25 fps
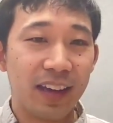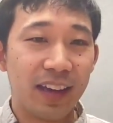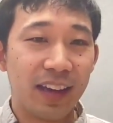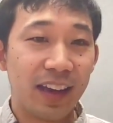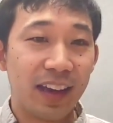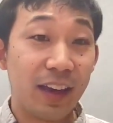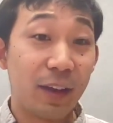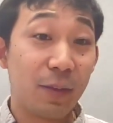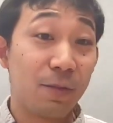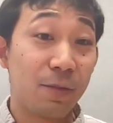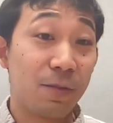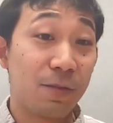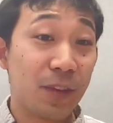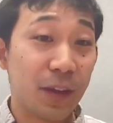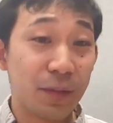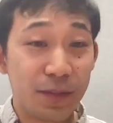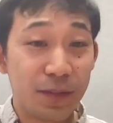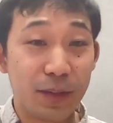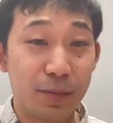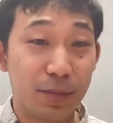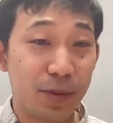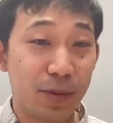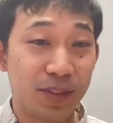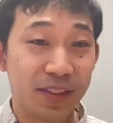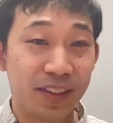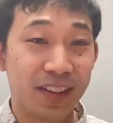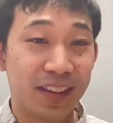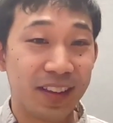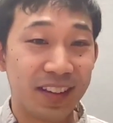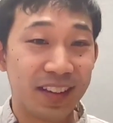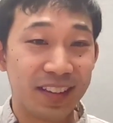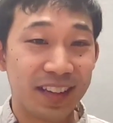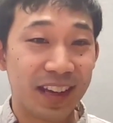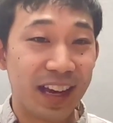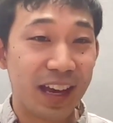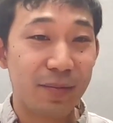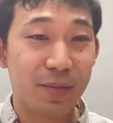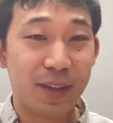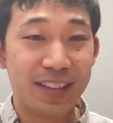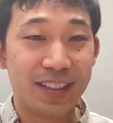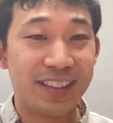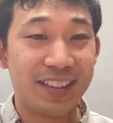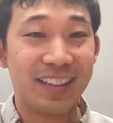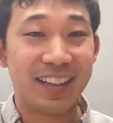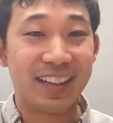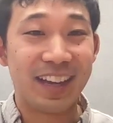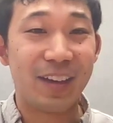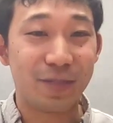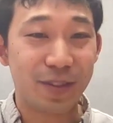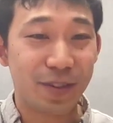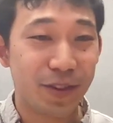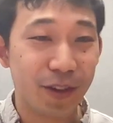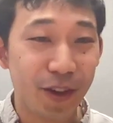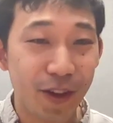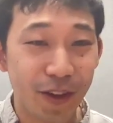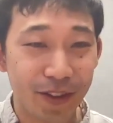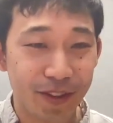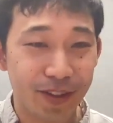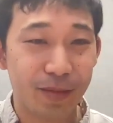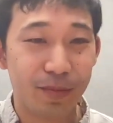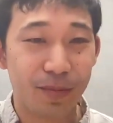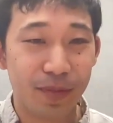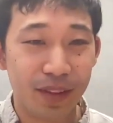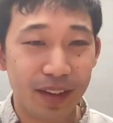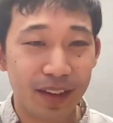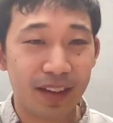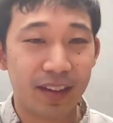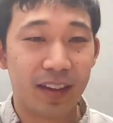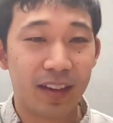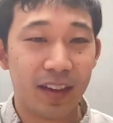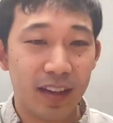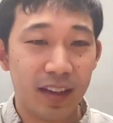hey, 50% of the time I didn't have to call something.